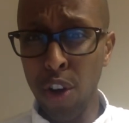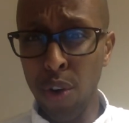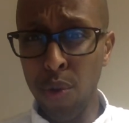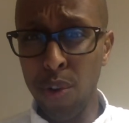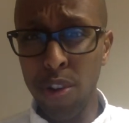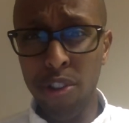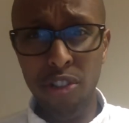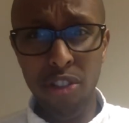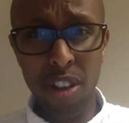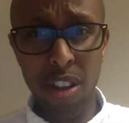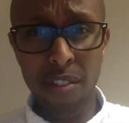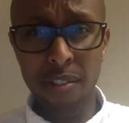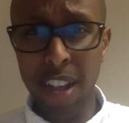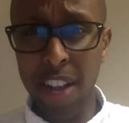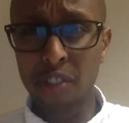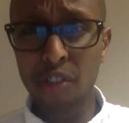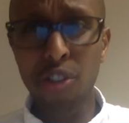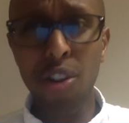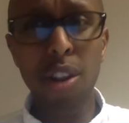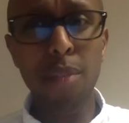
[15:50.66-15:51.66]

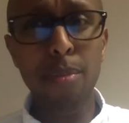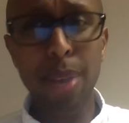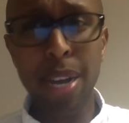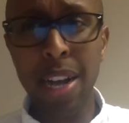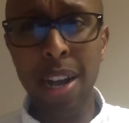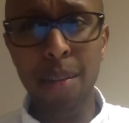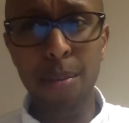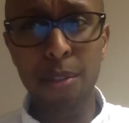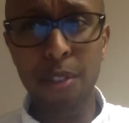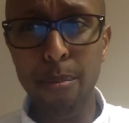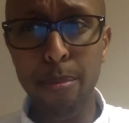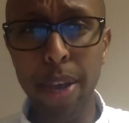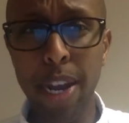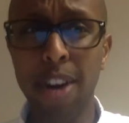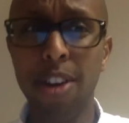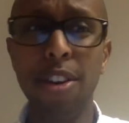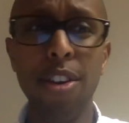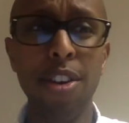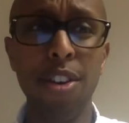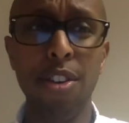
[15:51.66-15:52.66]
eventually becomes a
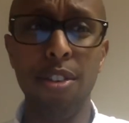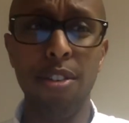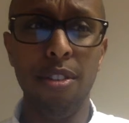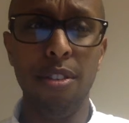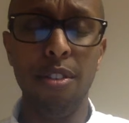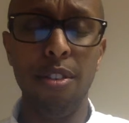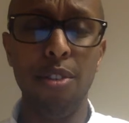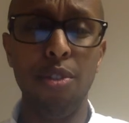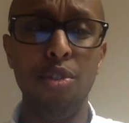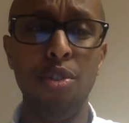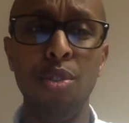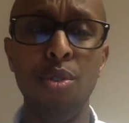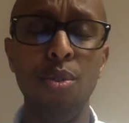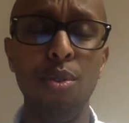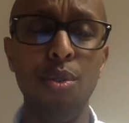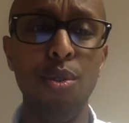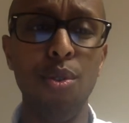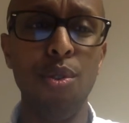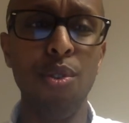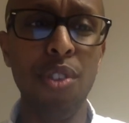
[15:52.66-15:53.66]
barrier
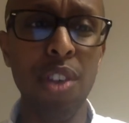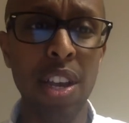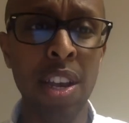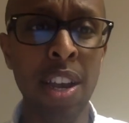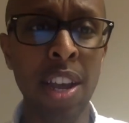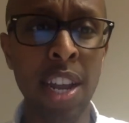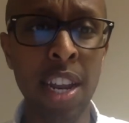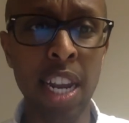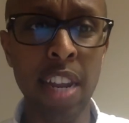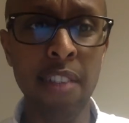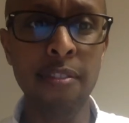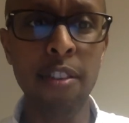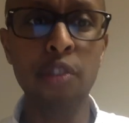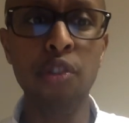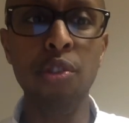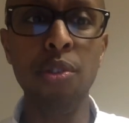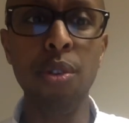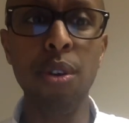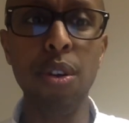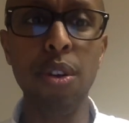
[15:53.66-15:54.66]
to the
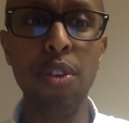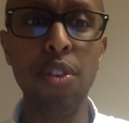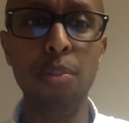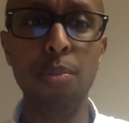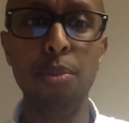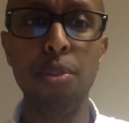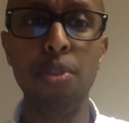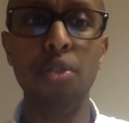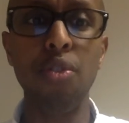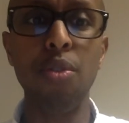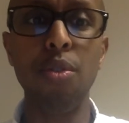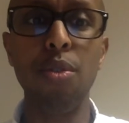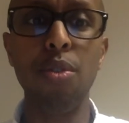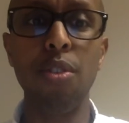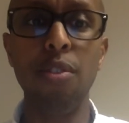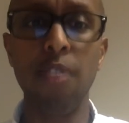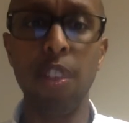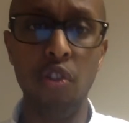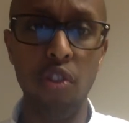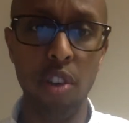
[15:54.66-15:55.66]
individual's pursuit
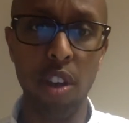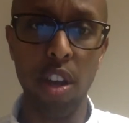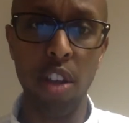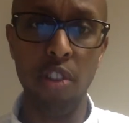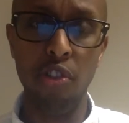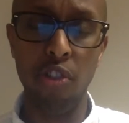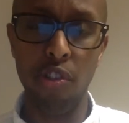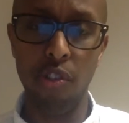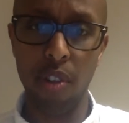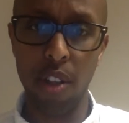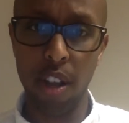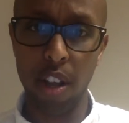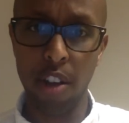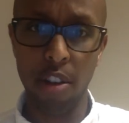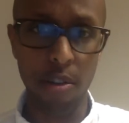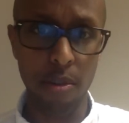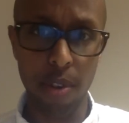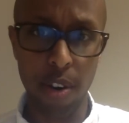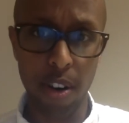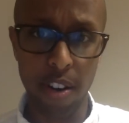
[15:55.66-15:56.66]
of educational and
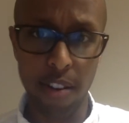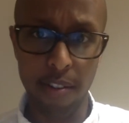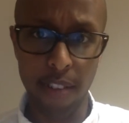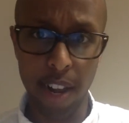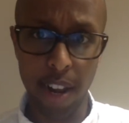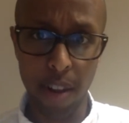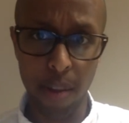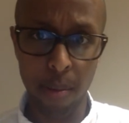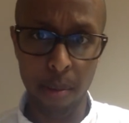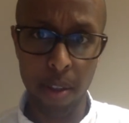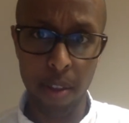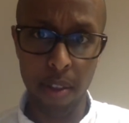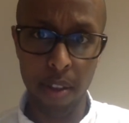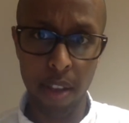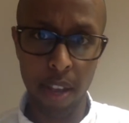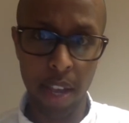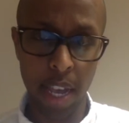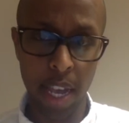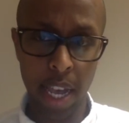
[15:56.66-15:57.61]
career development.